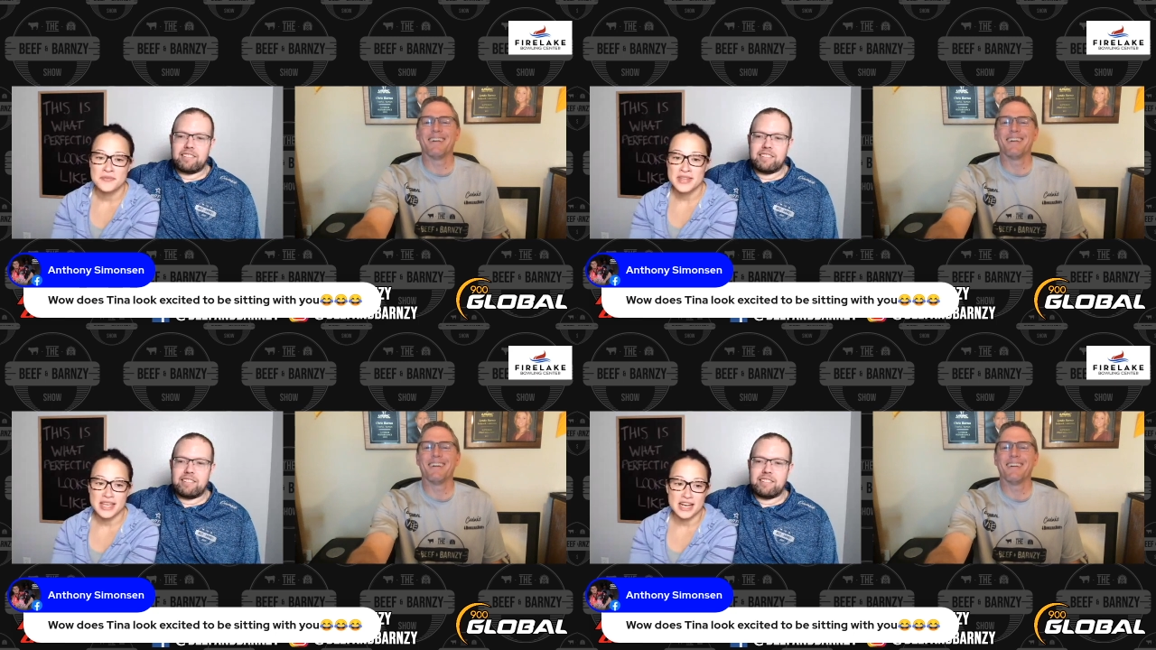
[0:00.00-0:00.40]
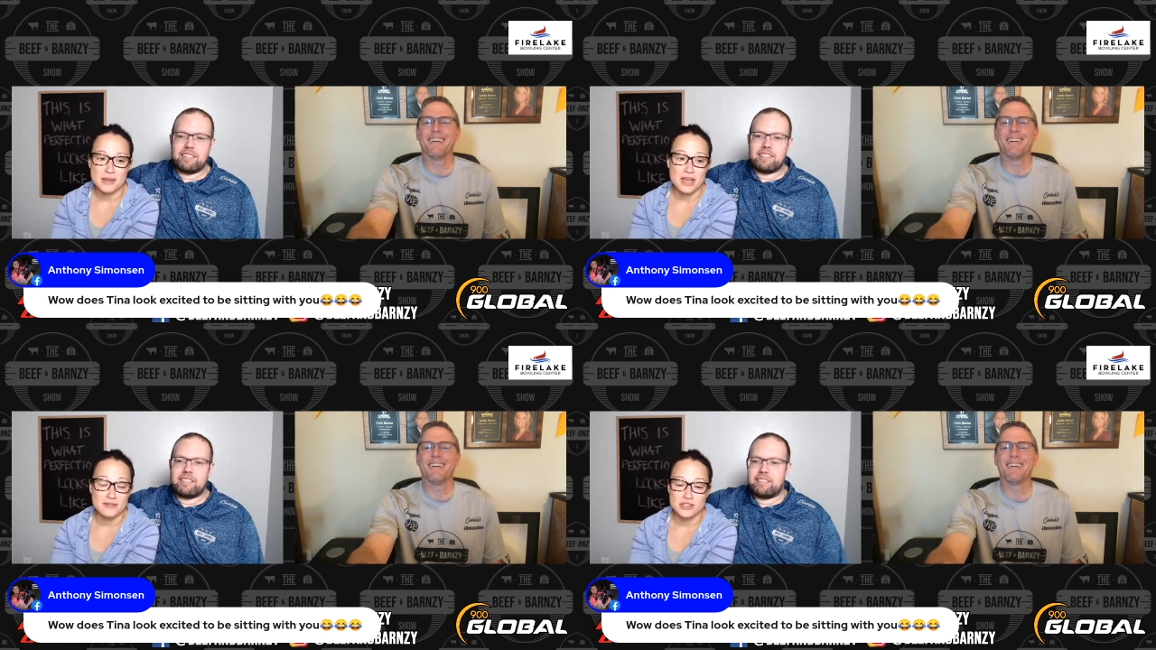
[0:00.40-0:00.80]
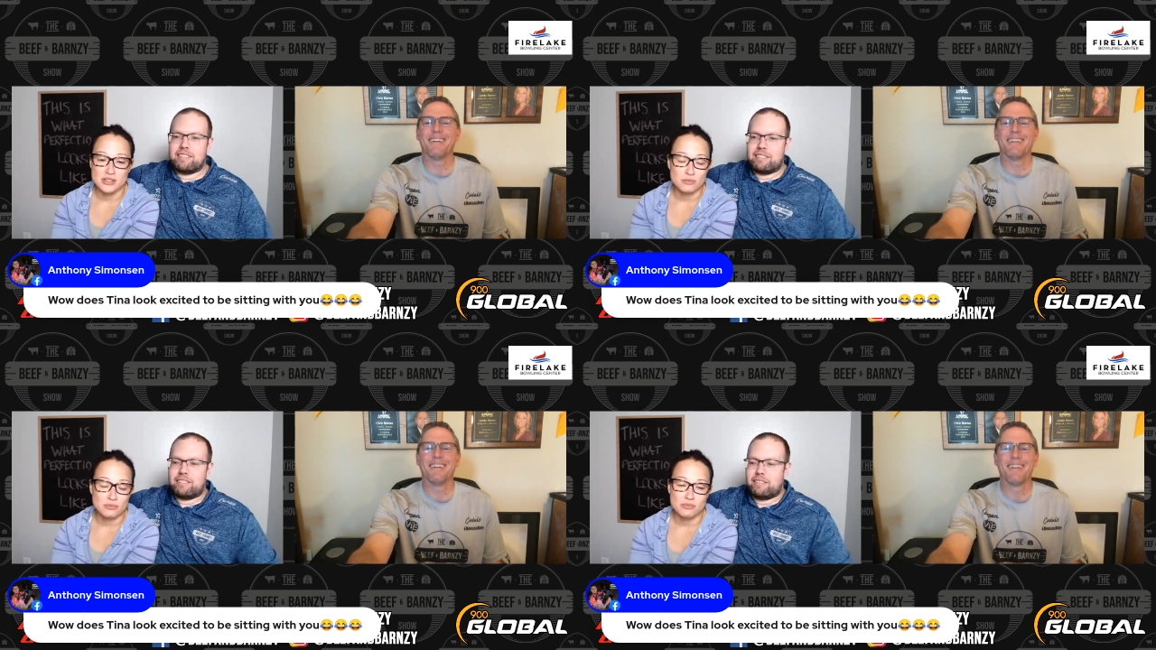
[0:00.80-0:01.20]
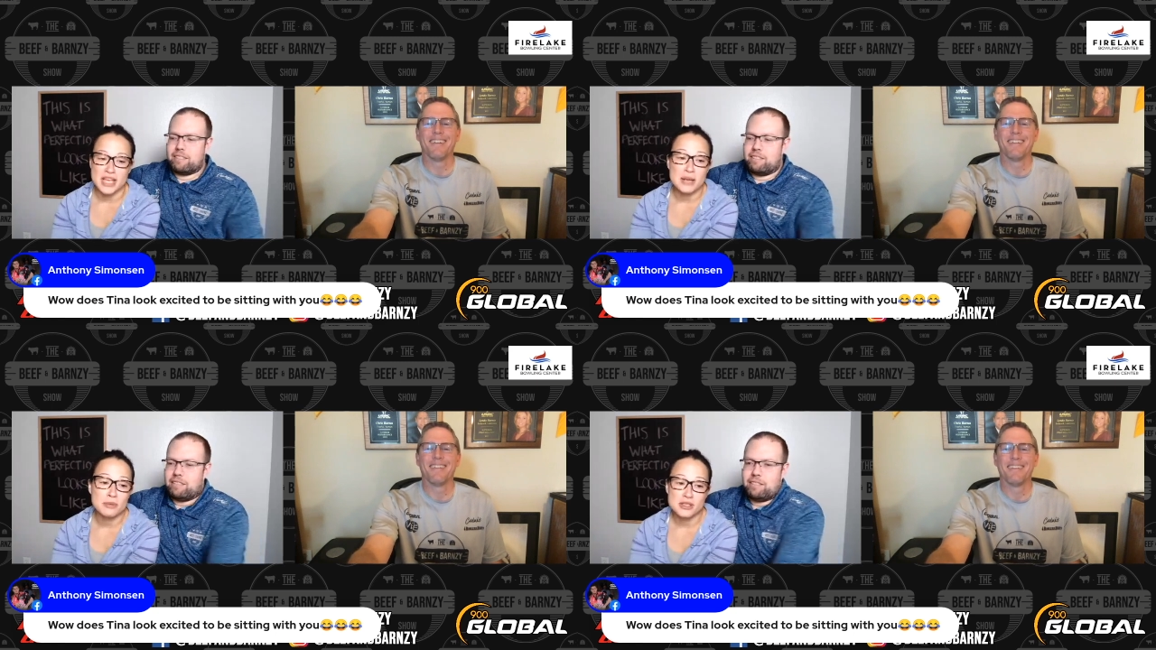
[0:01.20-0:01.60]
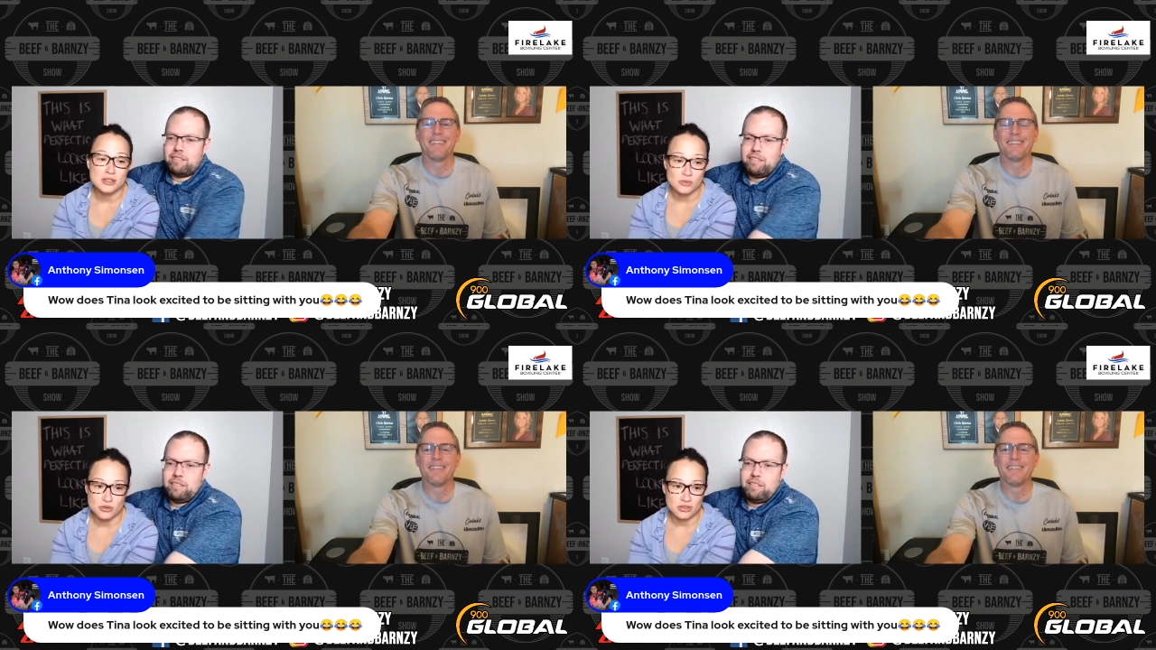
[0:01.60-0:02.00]
Speaker 1: and I'm averaging 10 pins
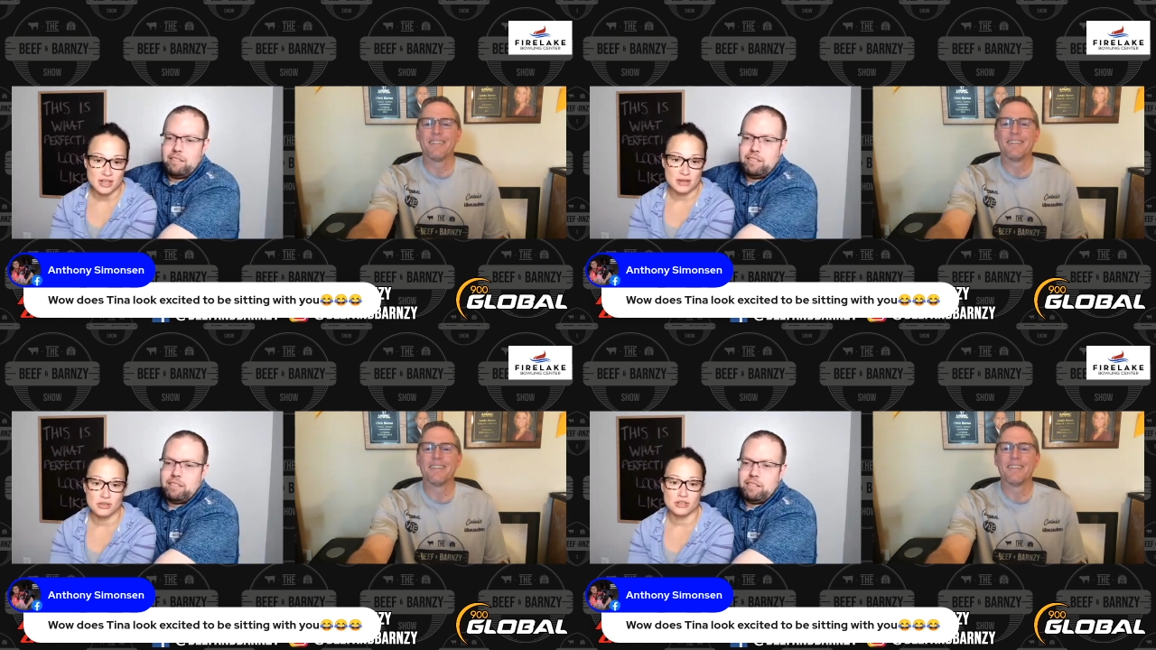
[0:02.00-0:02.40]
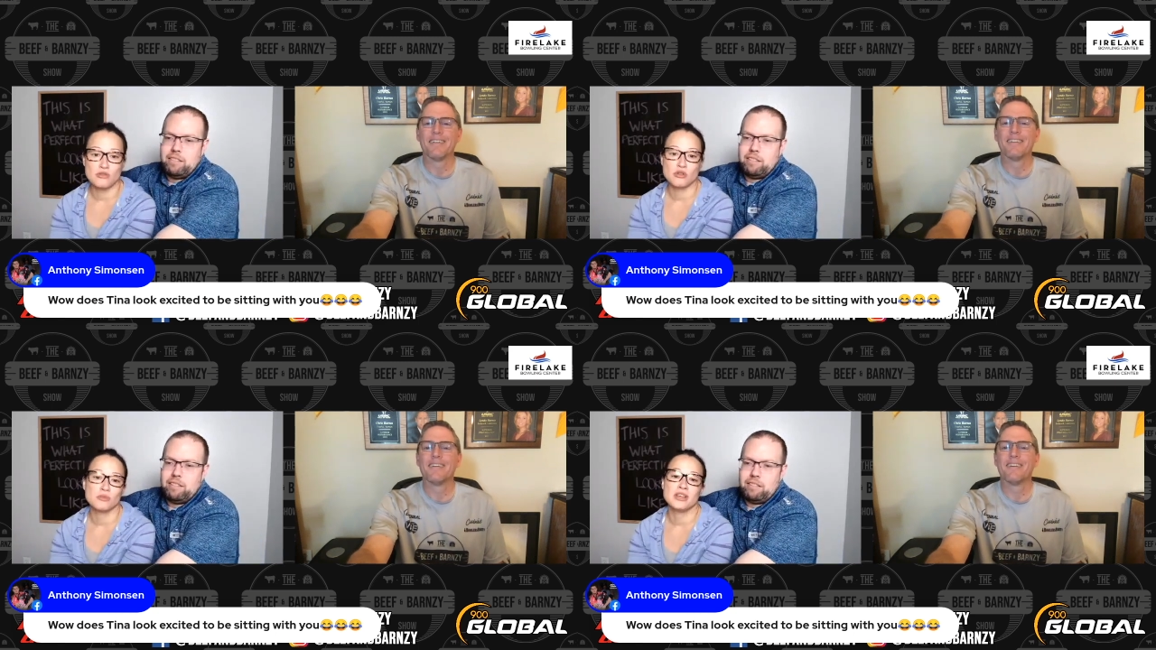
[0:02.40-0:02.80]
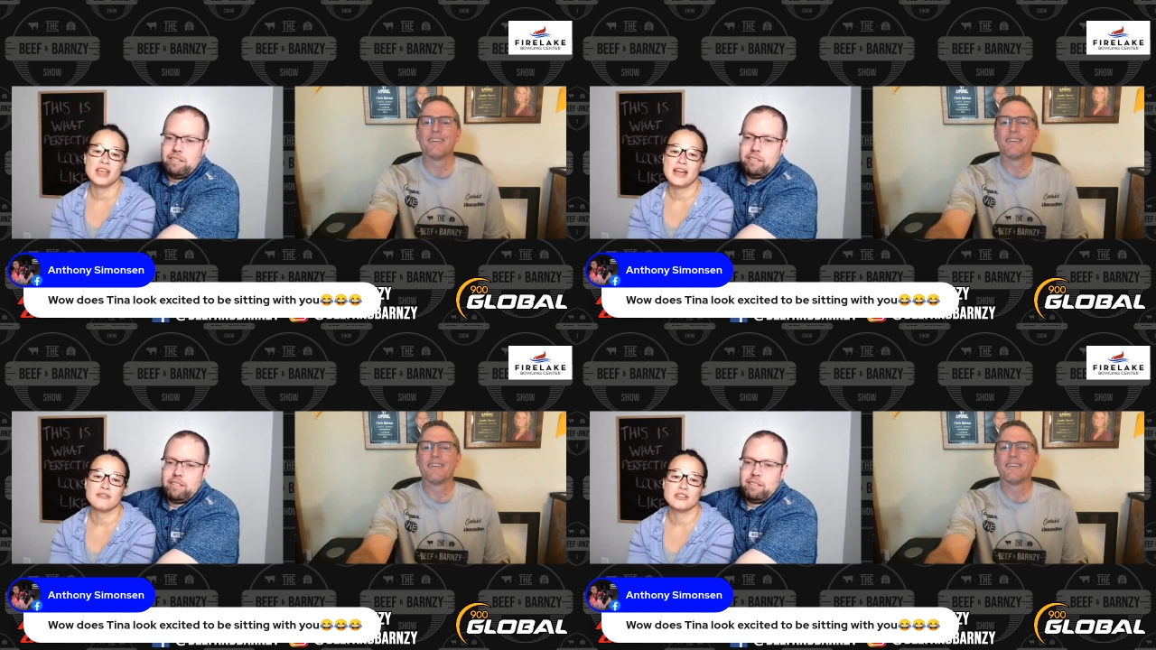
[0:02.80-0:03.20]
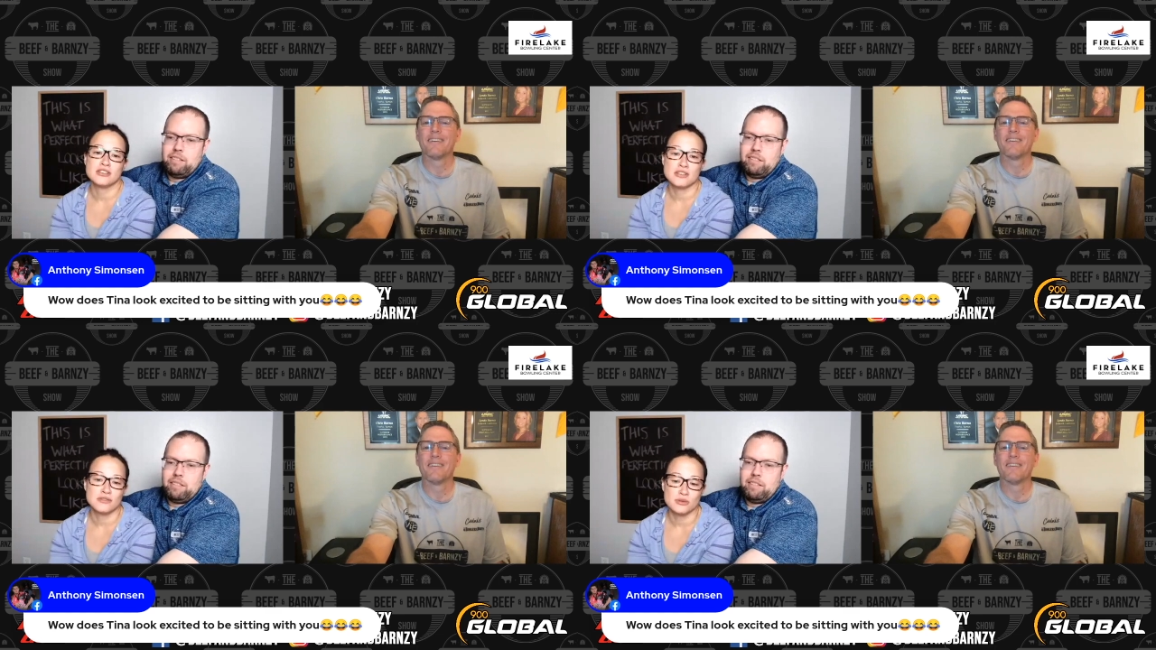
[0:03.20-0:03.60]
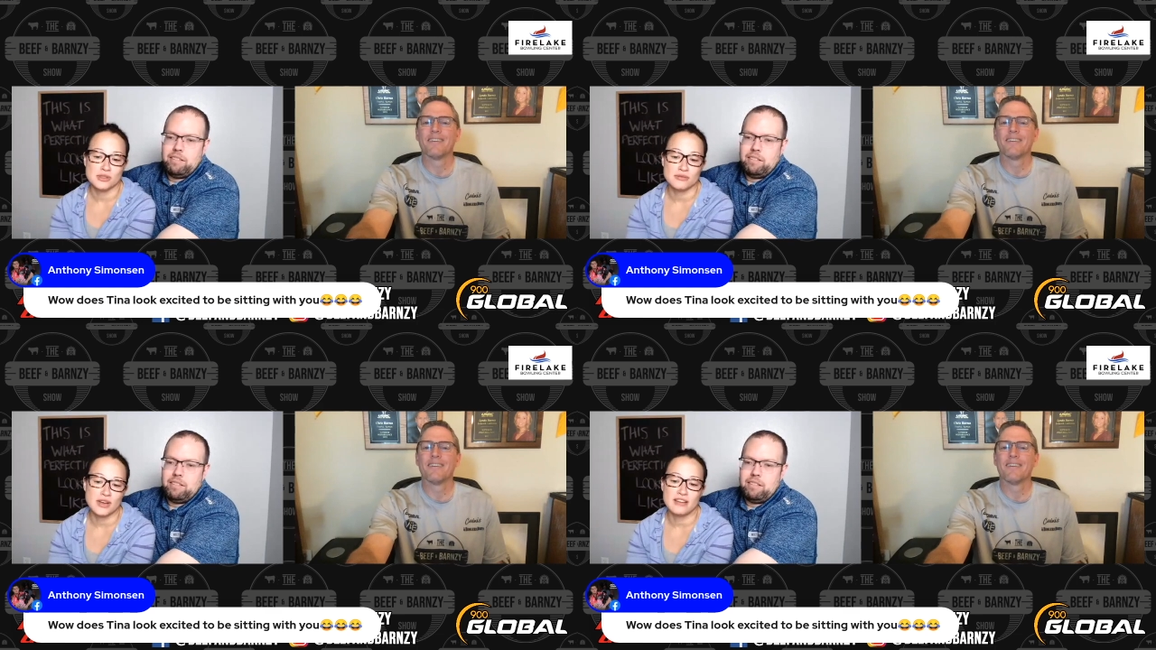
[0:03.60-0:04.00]
more than I would normally average if it was
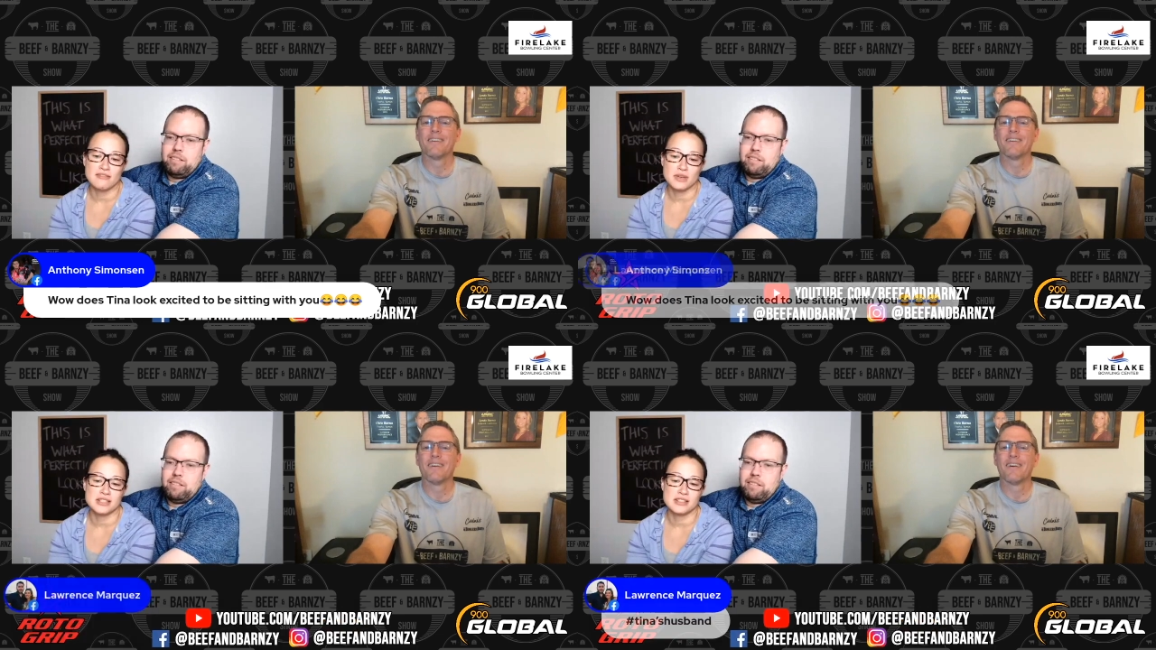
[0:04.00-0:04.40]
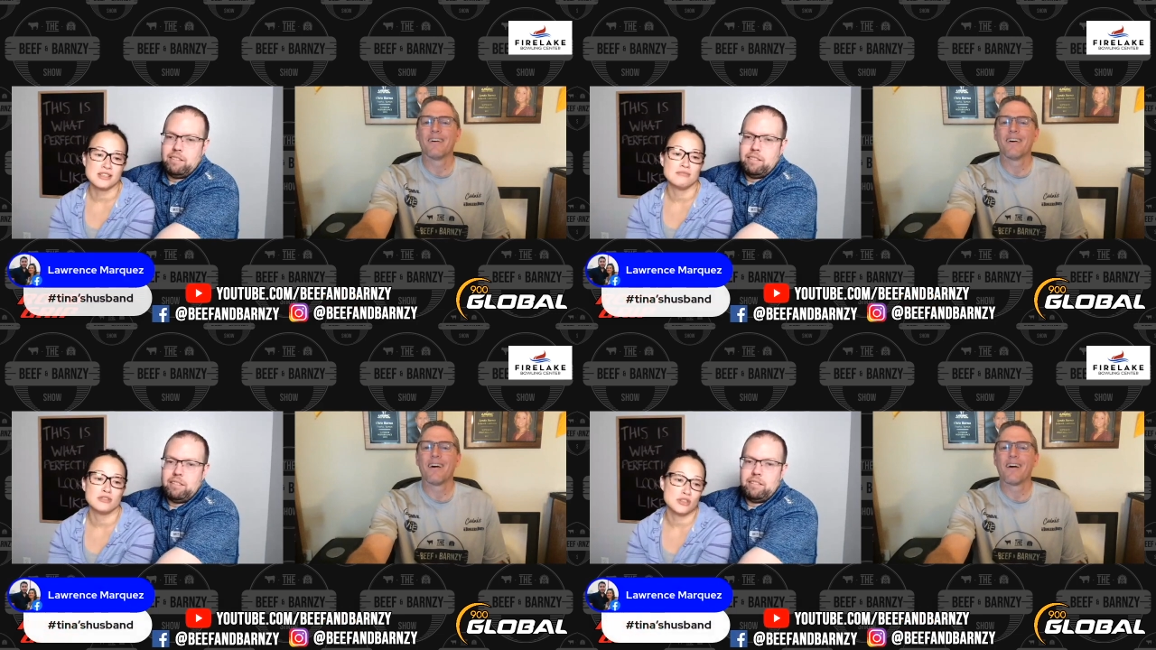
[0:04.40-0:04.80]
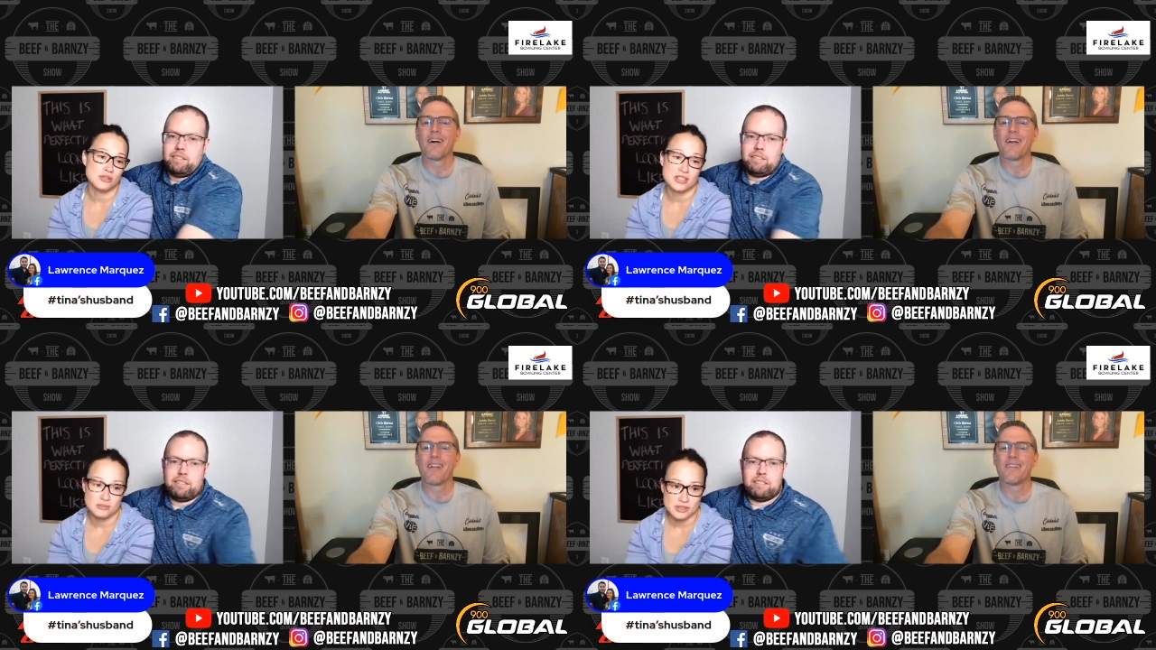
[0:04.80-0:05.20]
five man team, two teams